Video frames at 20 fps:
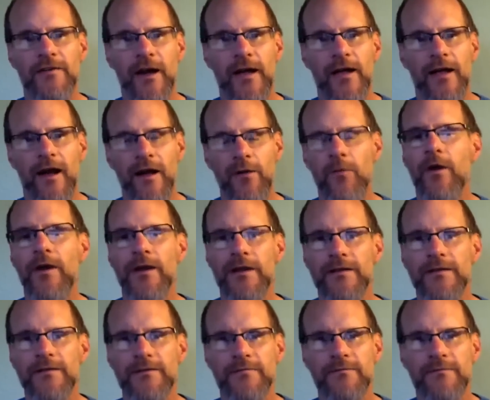And I, I
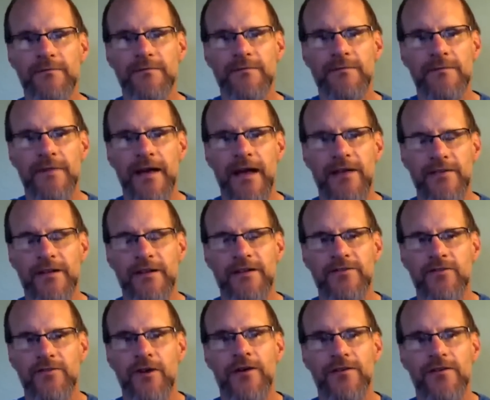want to,
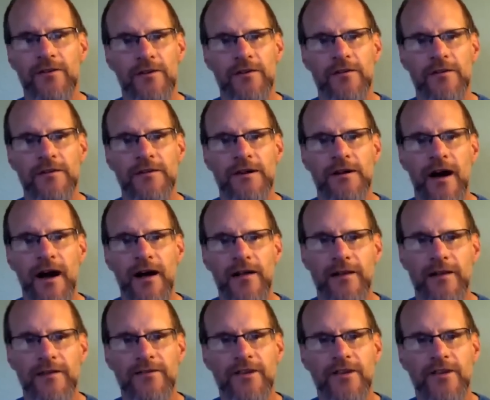as an instructor,
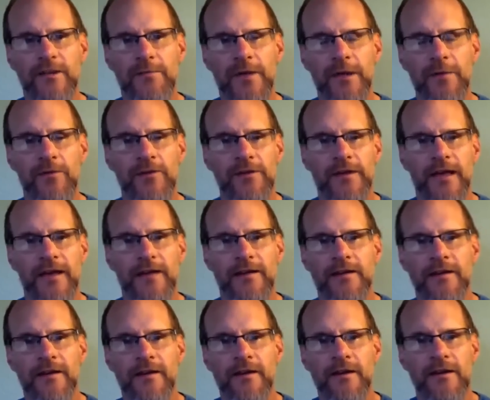I like to see people
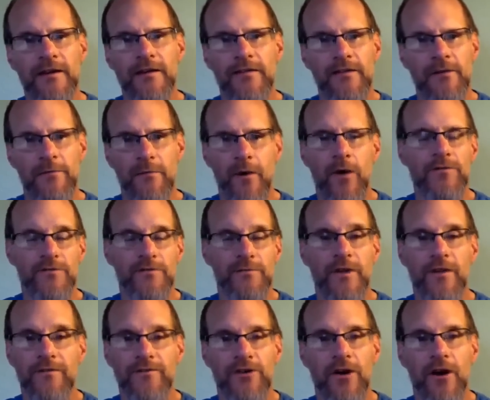get the
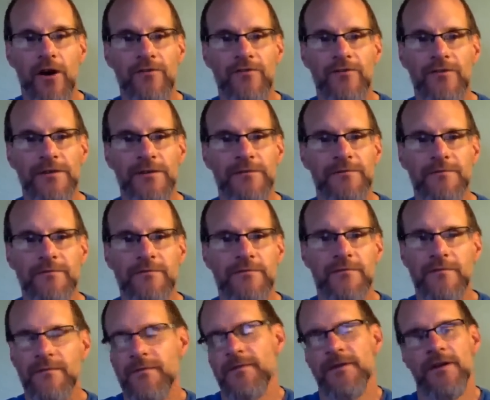most from their photography.
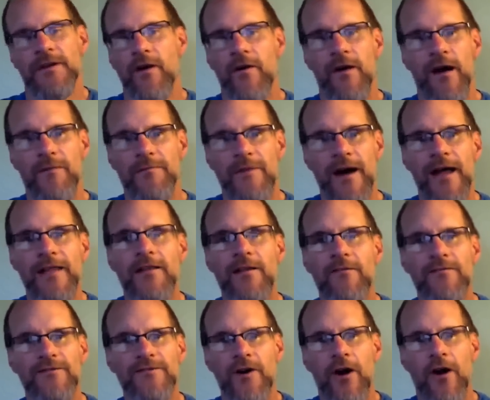You know, I,
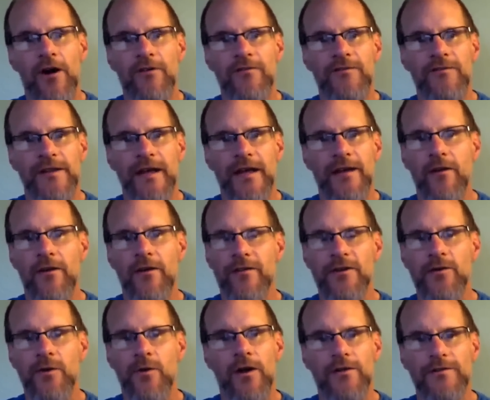I love photography, and I
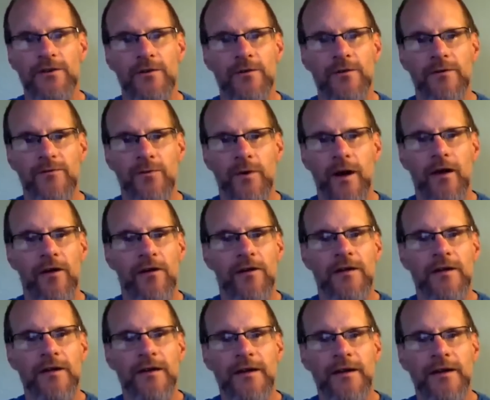know that you all do as
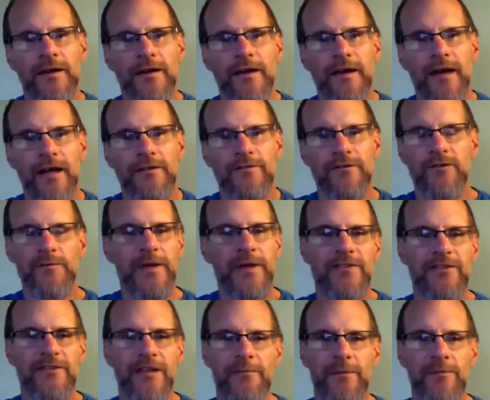well. And
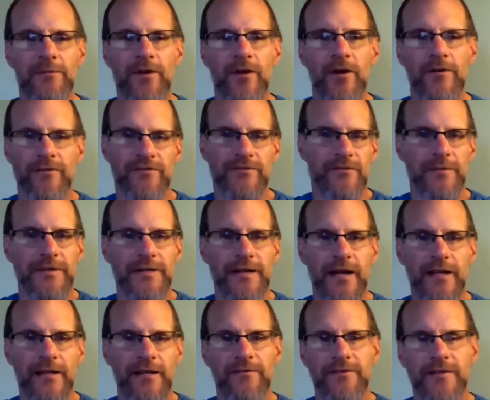just because I'm a pro
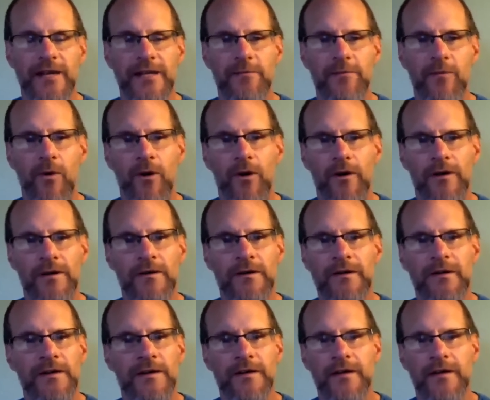doesn't mean I love it anymore.